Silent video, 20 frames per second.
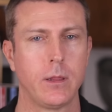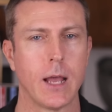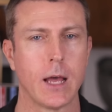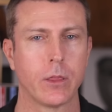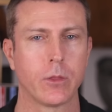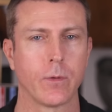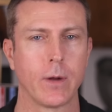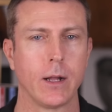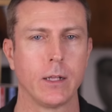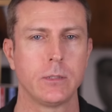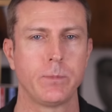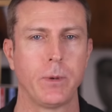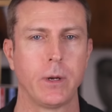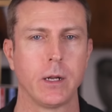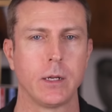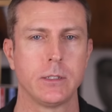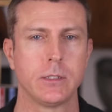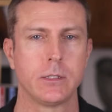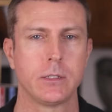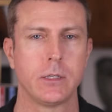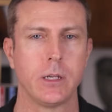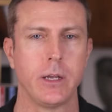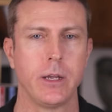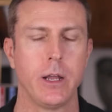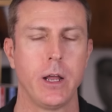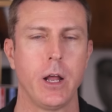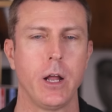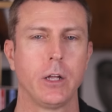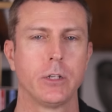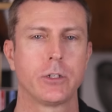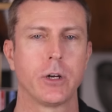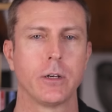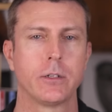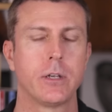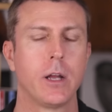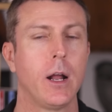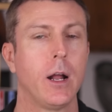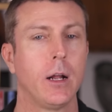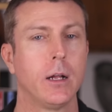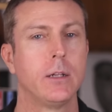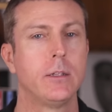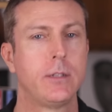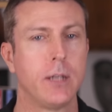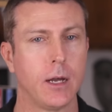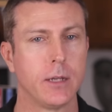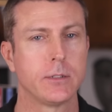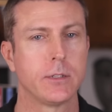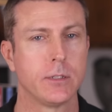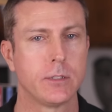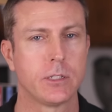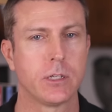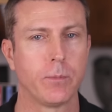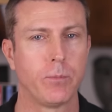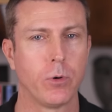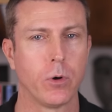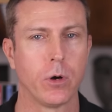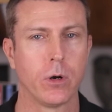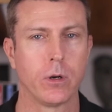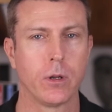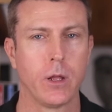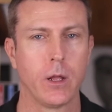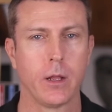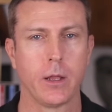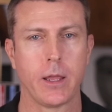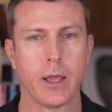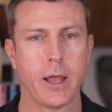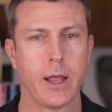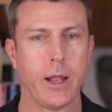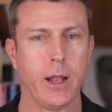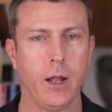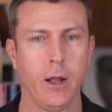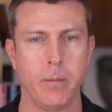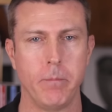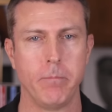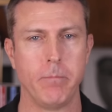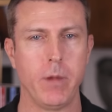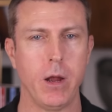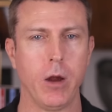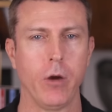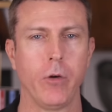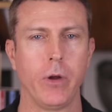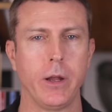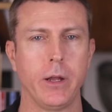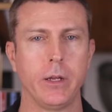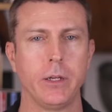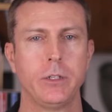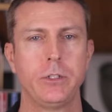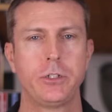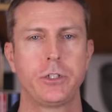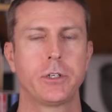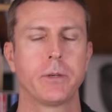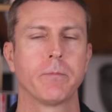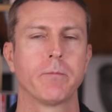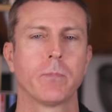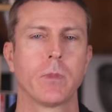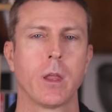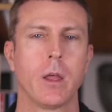death threats because the church doesn't support gay marriage.